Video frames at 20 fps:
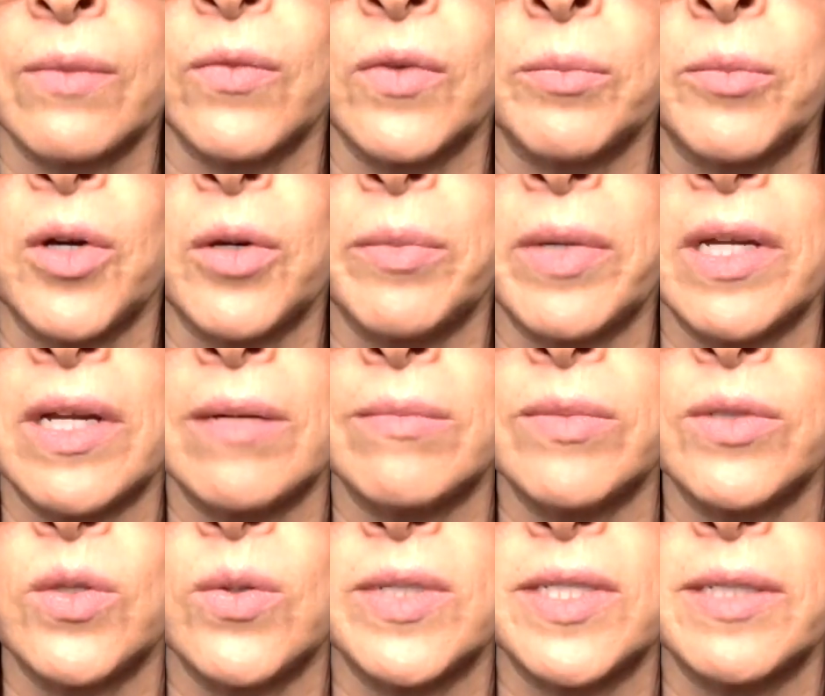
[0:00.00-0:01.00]
one moment,
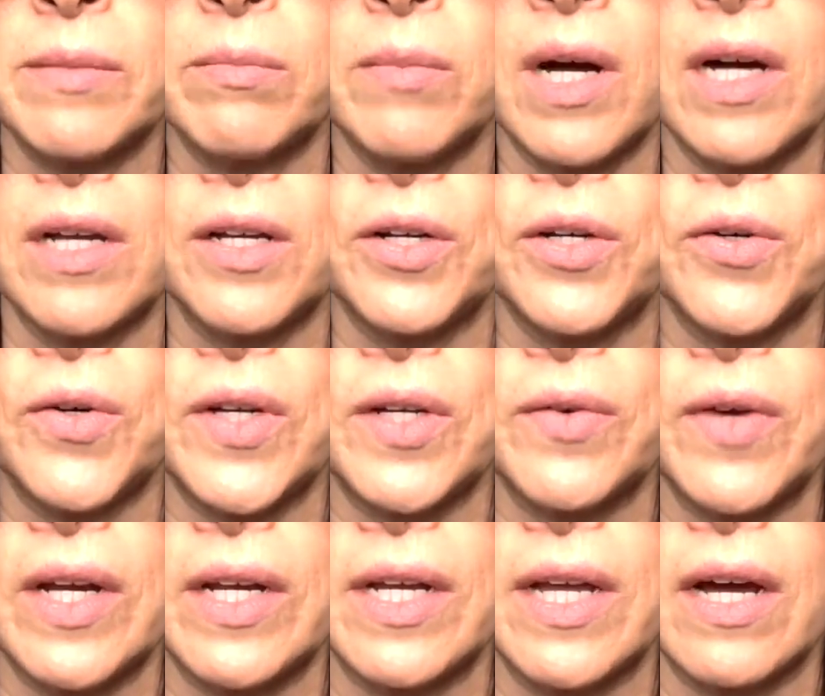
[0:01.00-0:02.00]
I'm doing some
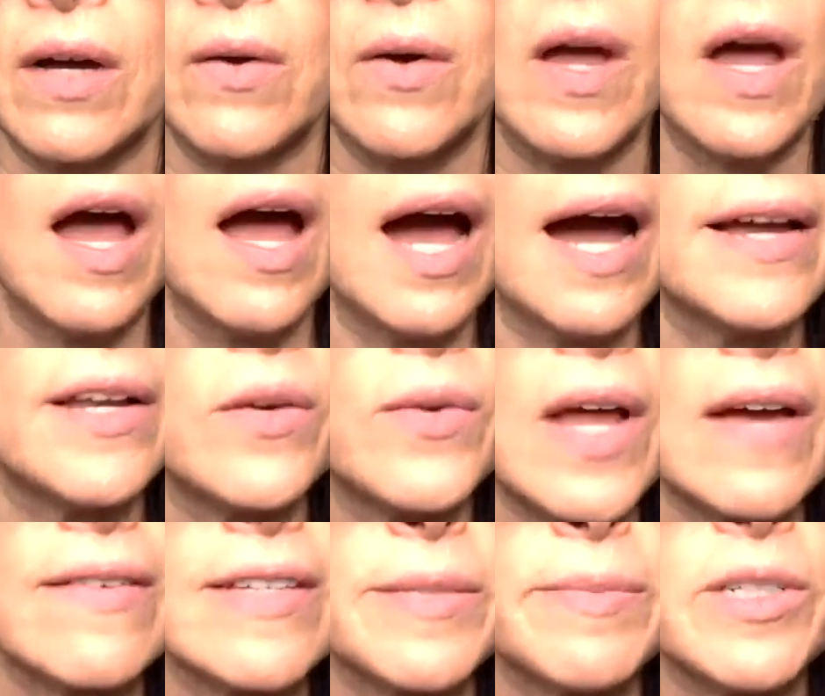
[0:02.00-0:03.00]
monitoring right now. I
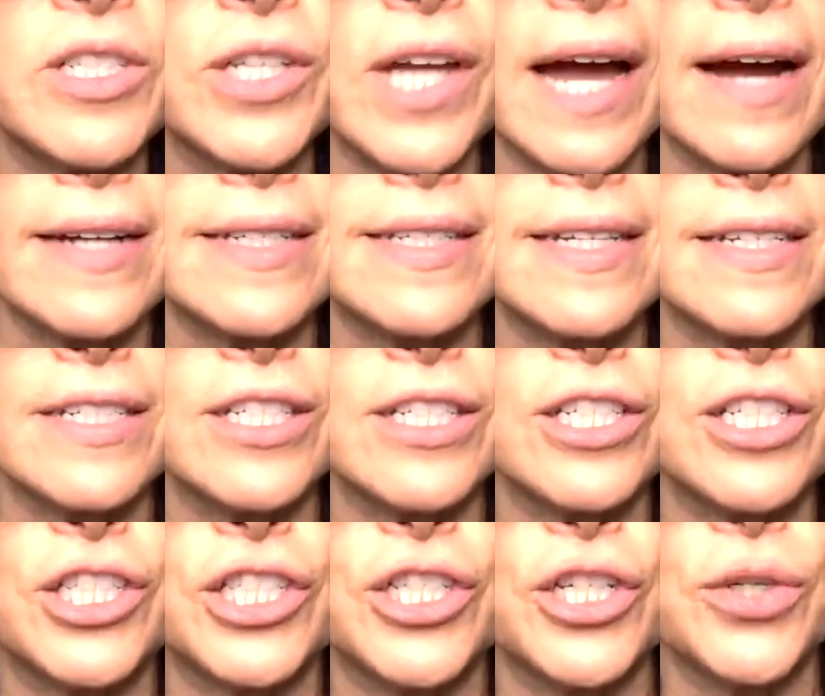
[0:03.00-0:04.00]
don't have as much
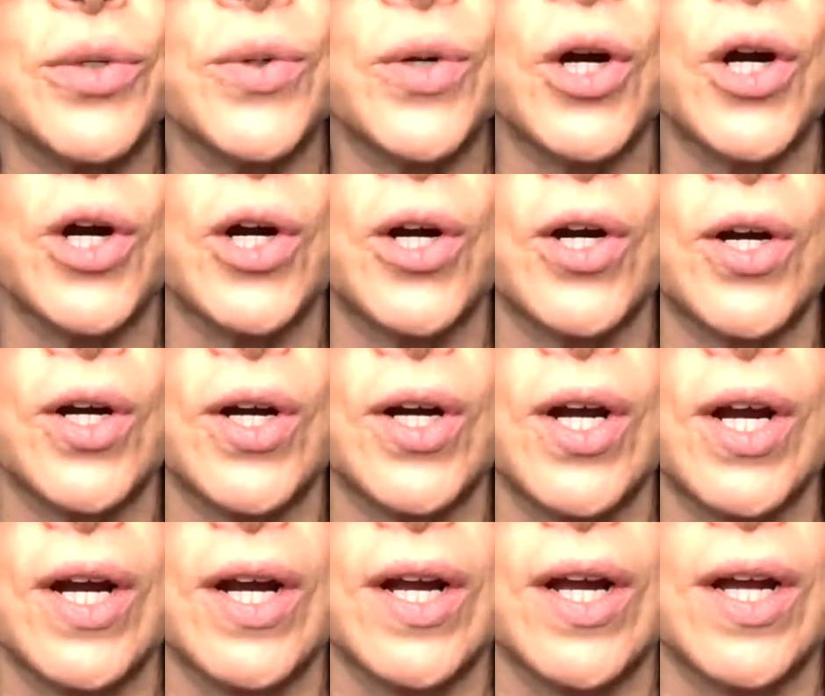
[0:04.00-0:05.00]
access to her
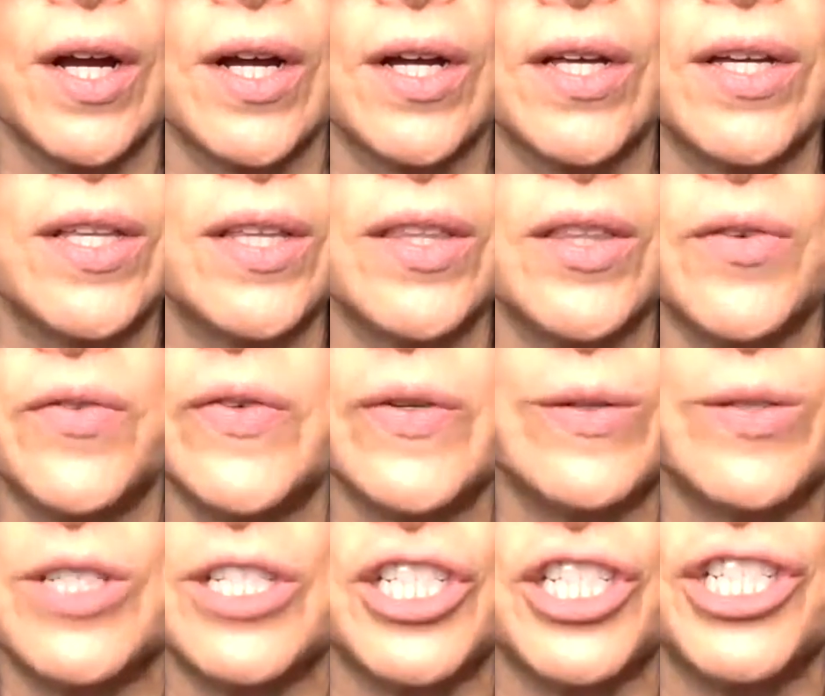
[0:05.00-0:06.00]
the
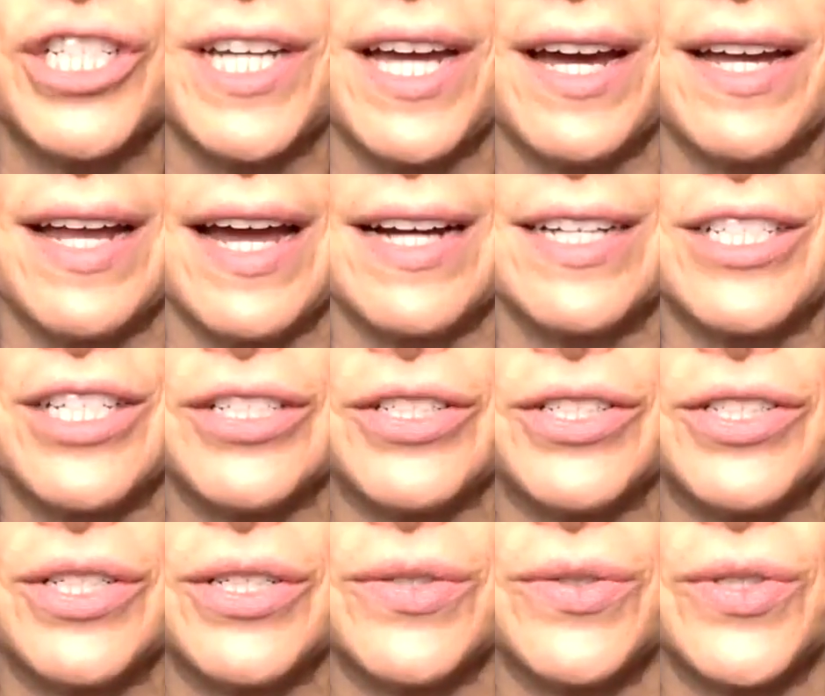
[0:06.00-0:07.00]
foods that she had access
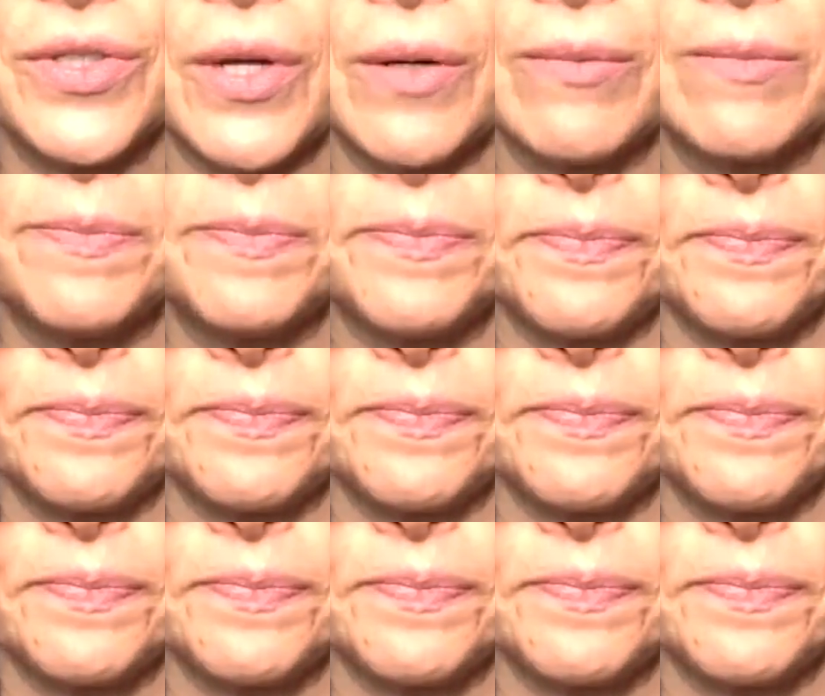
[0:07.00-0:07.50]
to. So,